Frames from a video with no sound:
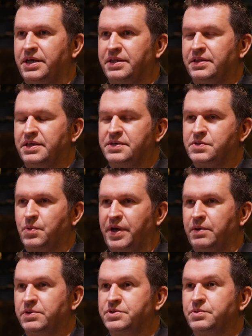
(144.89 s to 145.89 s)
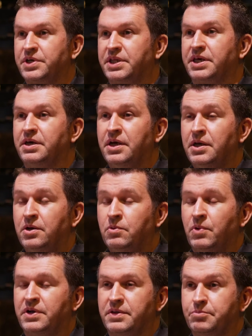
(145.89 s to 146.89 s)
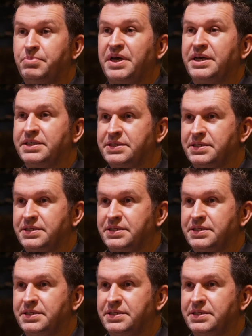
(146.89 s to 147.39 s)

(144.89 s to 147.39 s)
in this way was really one of the biggest